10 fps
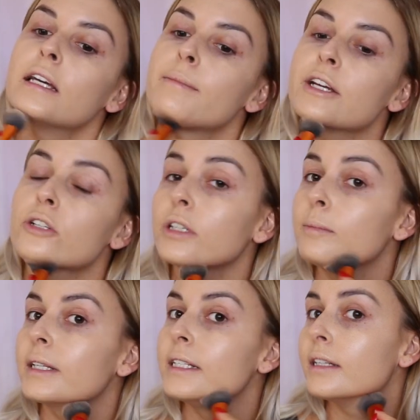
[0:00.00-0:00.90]
And make sure you
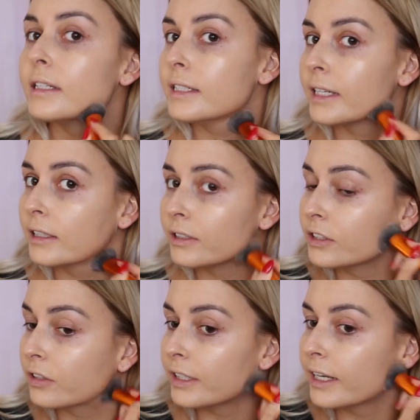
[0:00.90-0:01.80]
blend it down
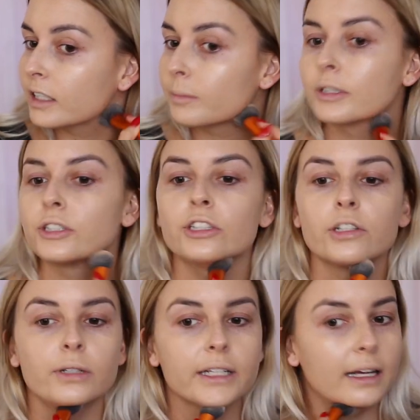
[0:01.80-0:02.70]
your neck because you
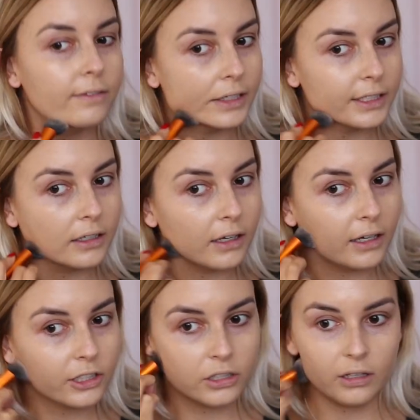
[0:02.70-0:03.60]
don't want to have any
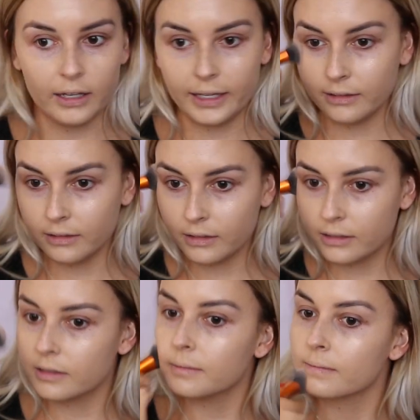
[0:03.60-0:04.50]
harsh
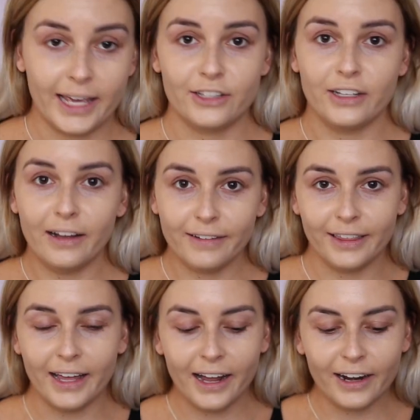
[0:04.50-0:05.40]
lines. Okay, so after
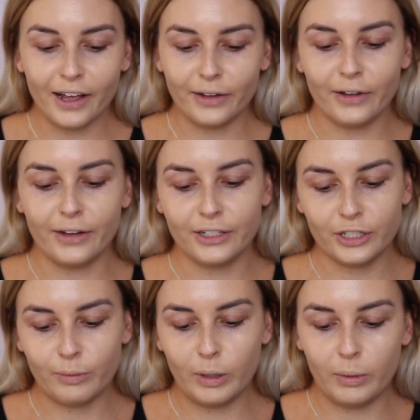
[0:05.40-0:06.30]
that I'm going
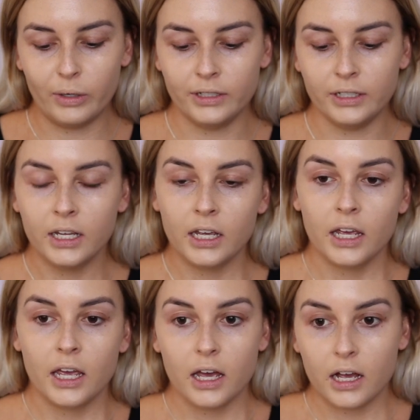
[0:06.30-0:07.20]
to pop on
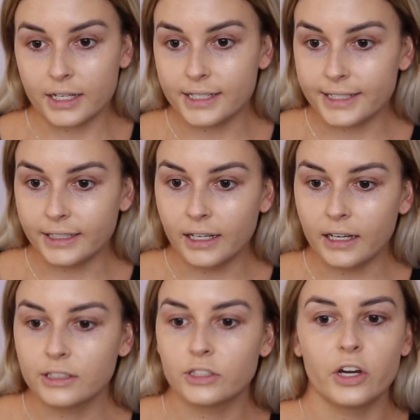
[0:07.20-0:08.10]

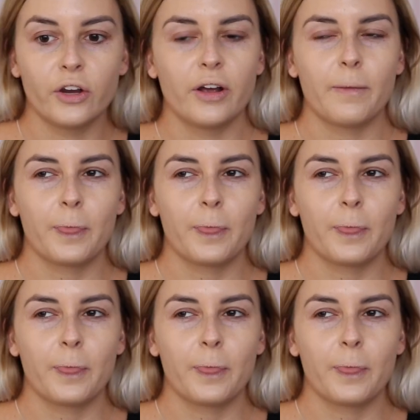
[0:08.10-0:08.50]
concealer. So